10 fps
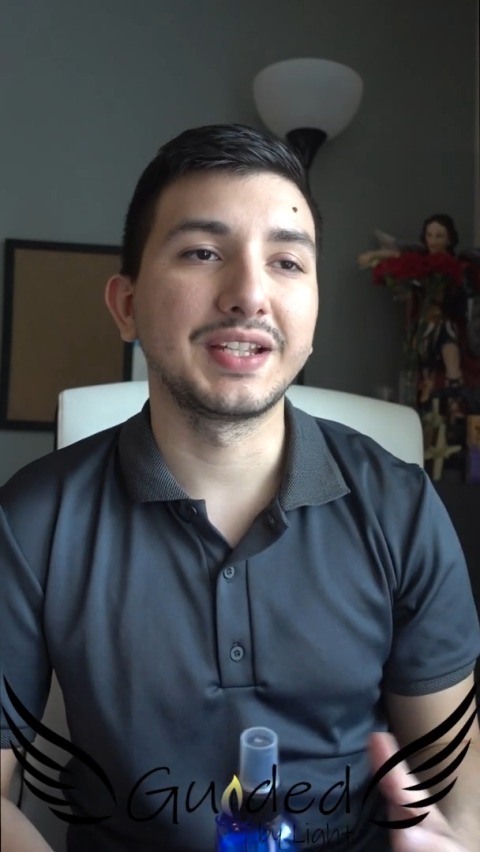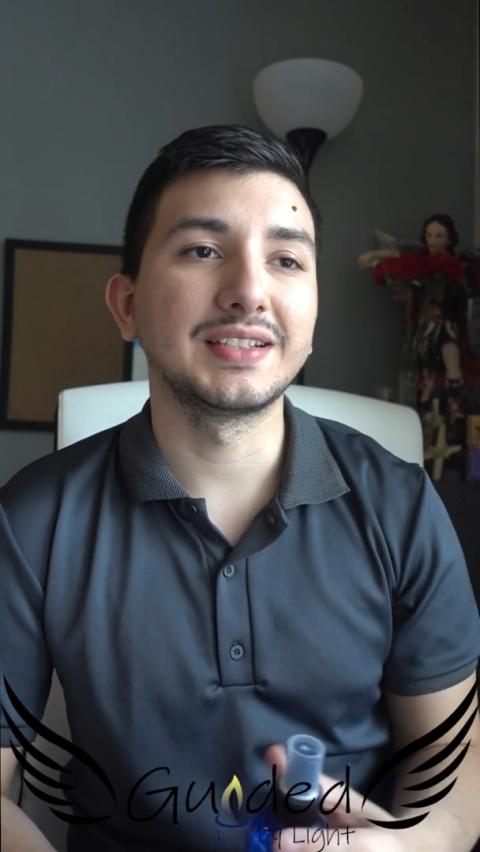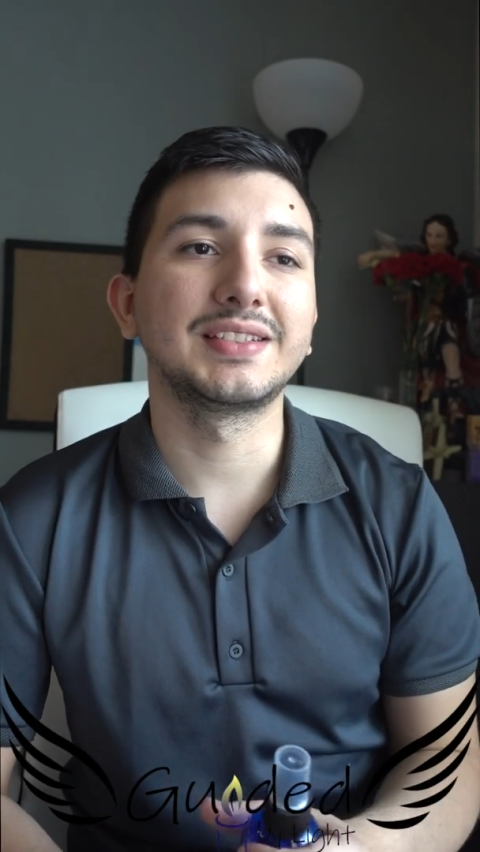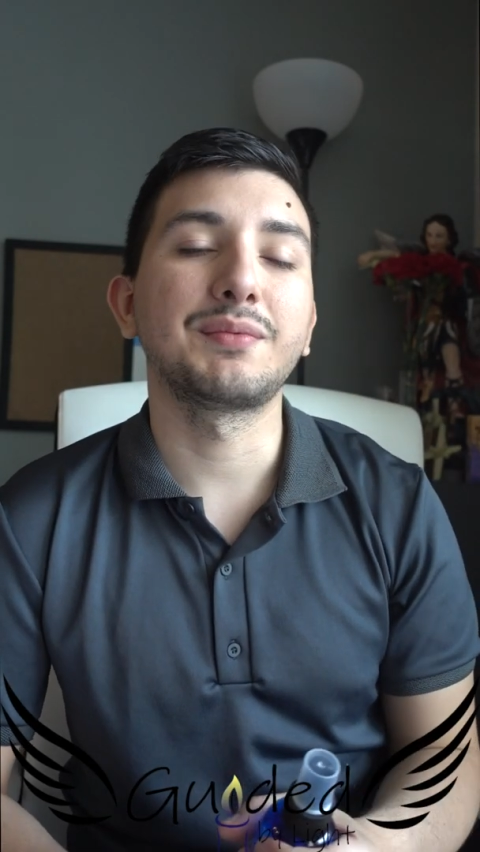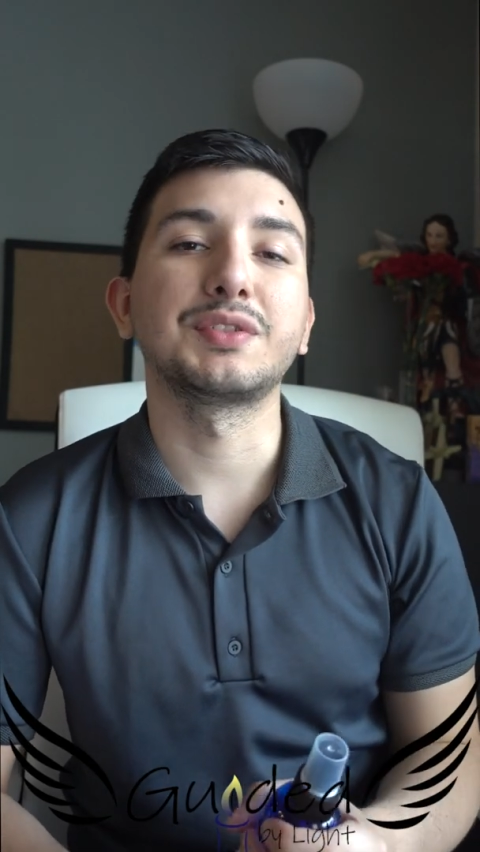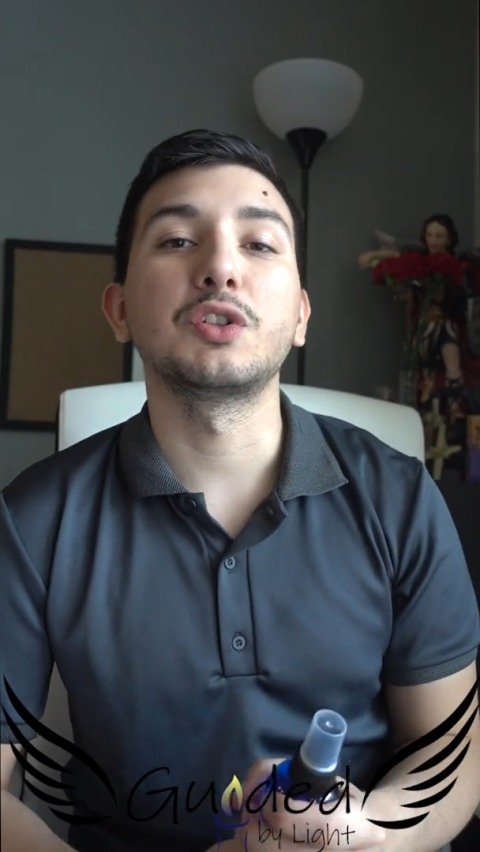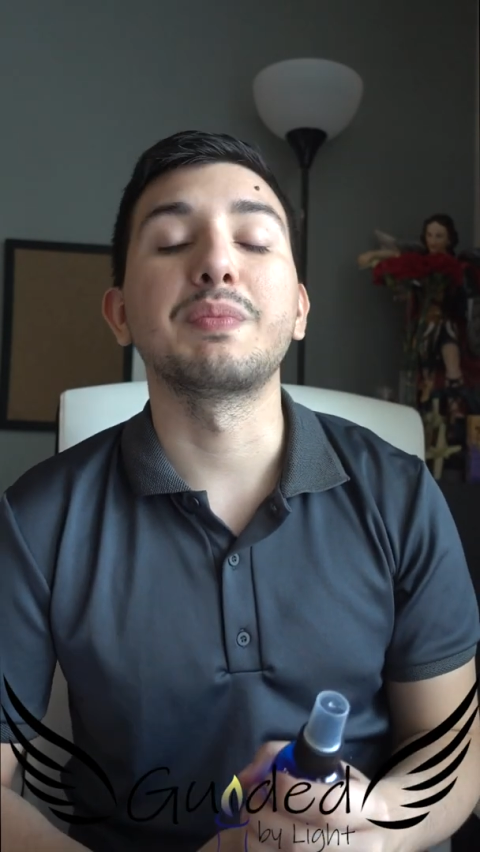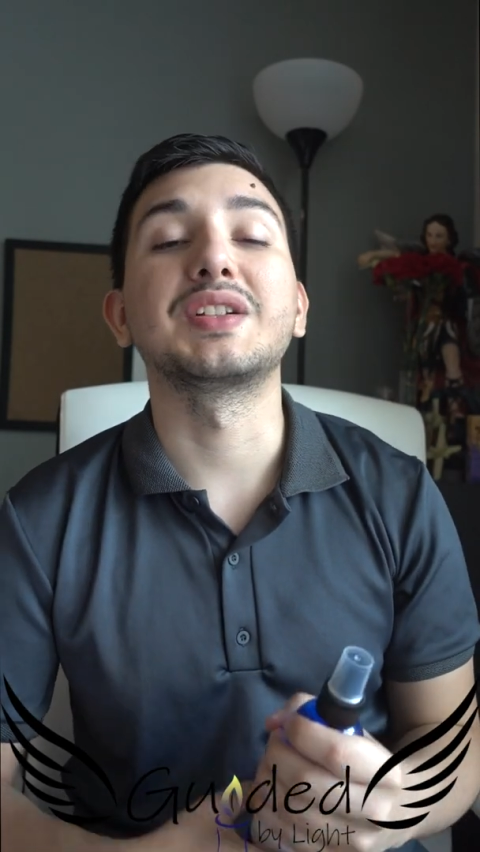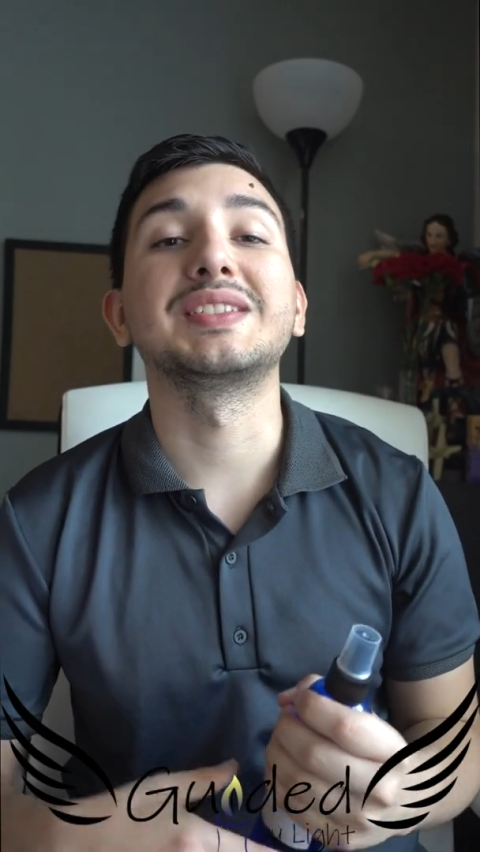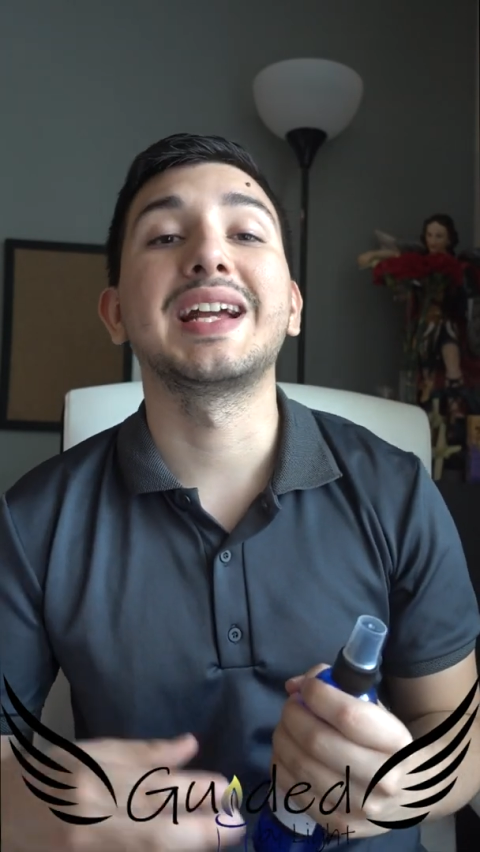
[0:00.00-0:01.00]
It has the same result
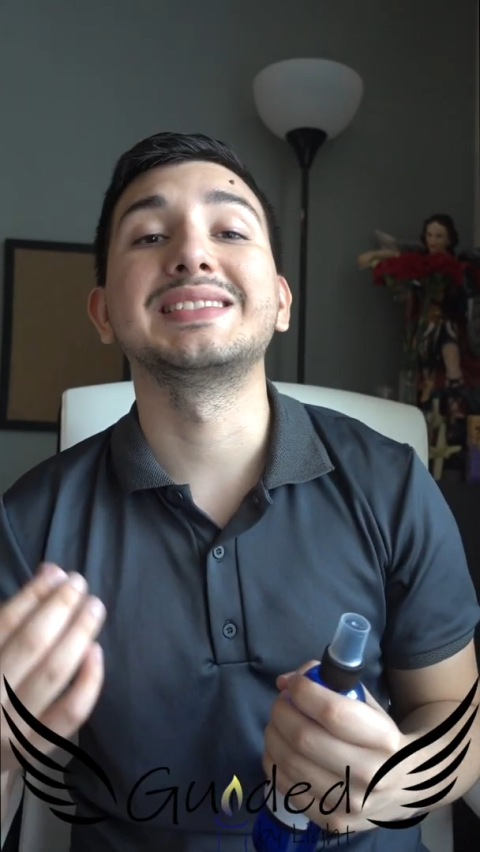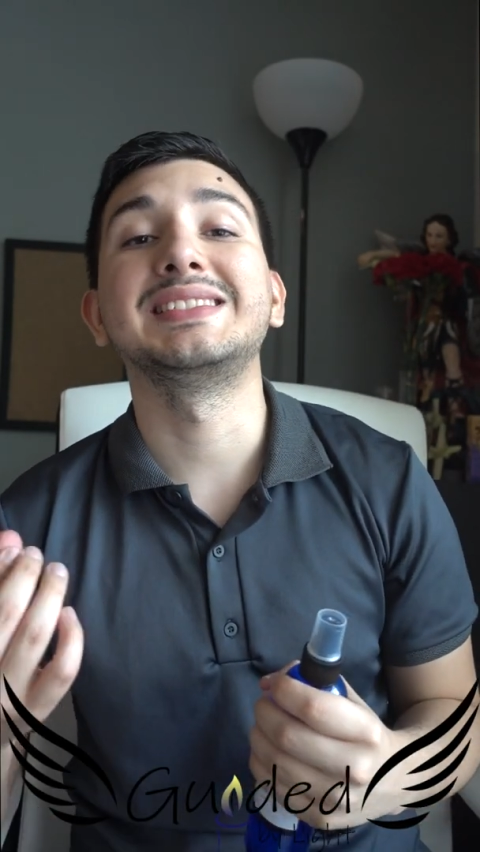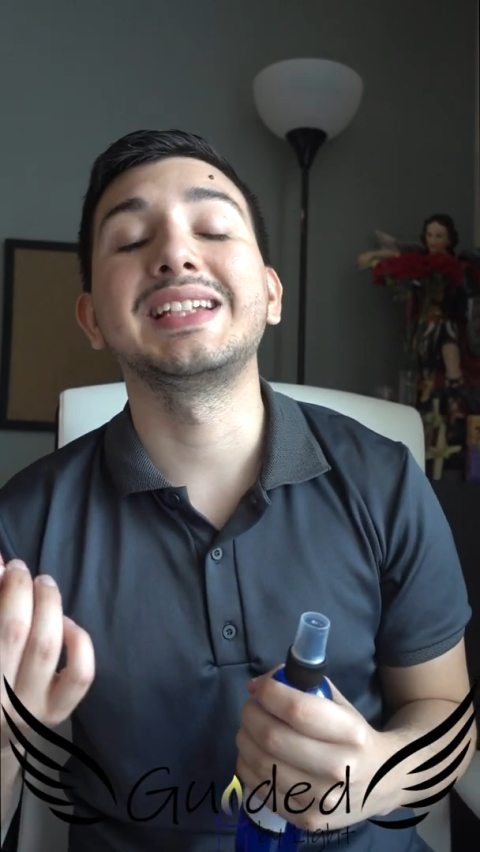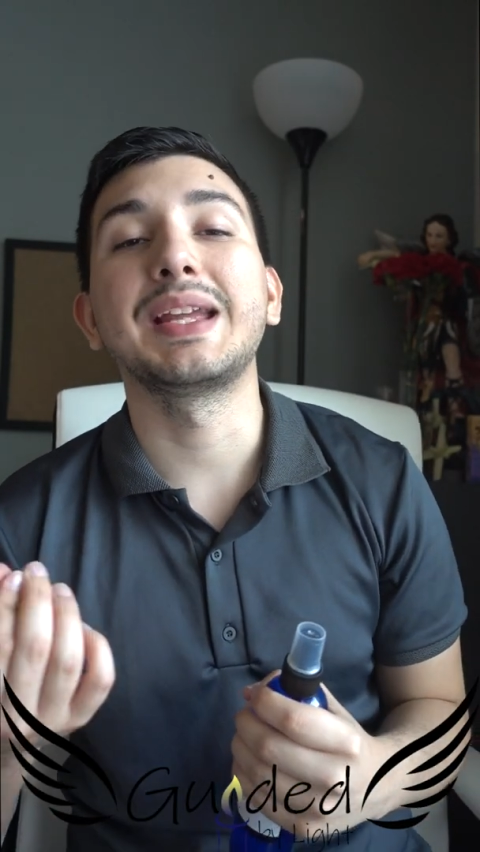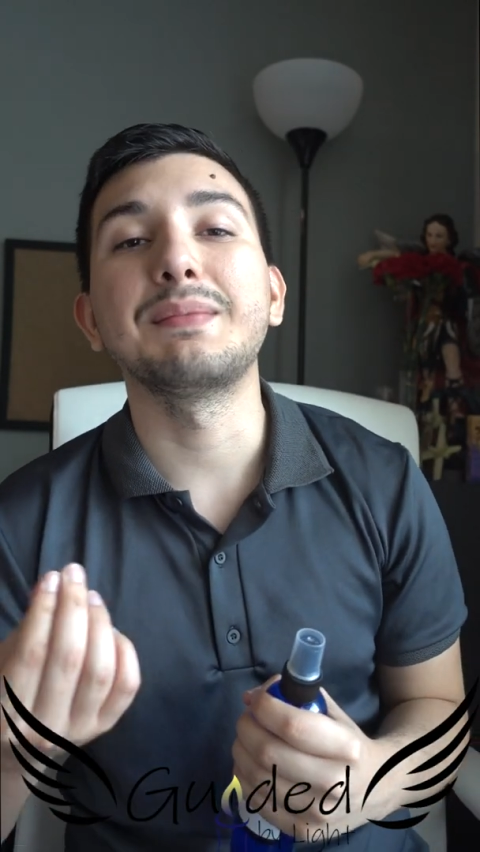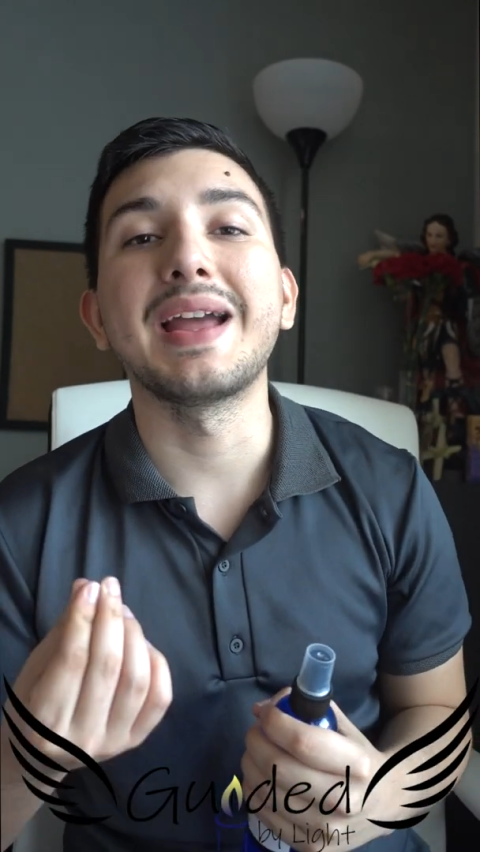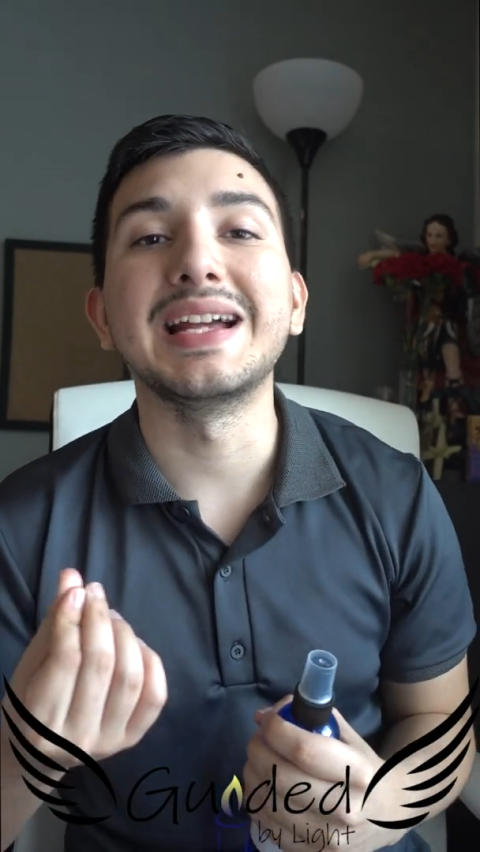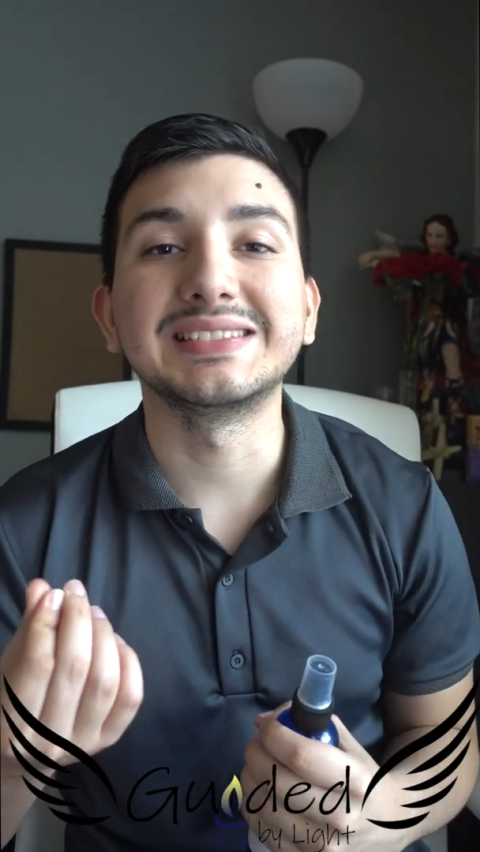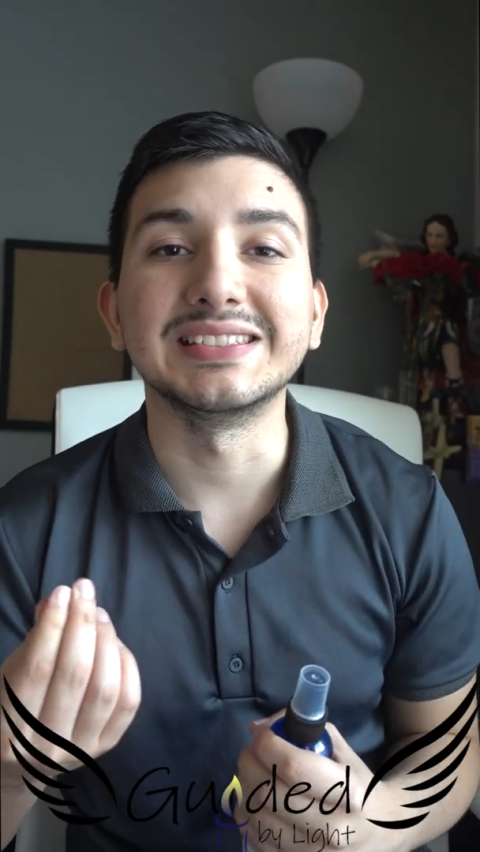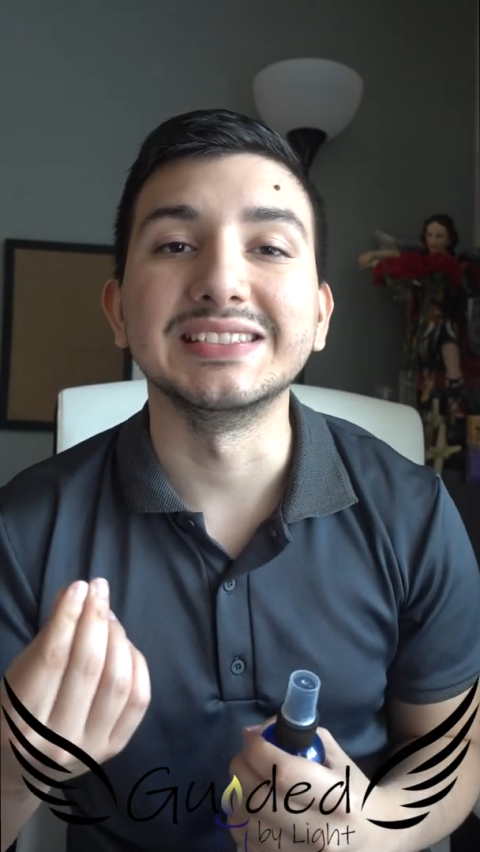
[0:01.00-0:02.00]
because it has the same
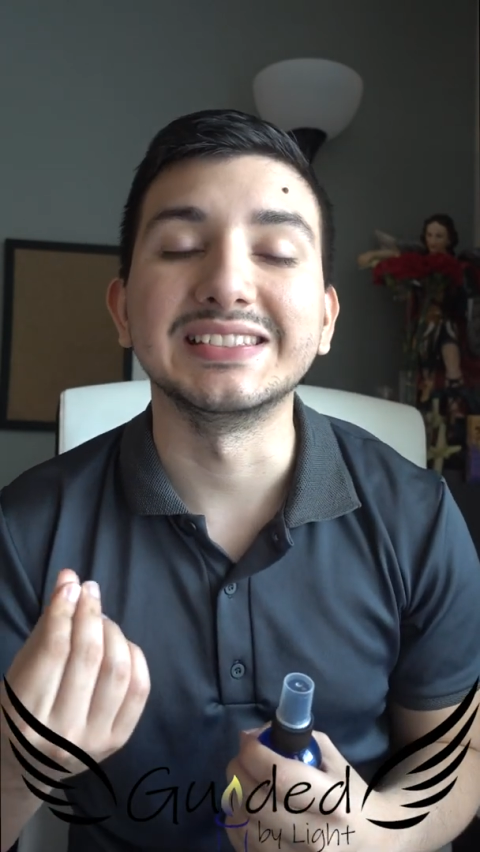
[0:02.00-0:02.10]
essence,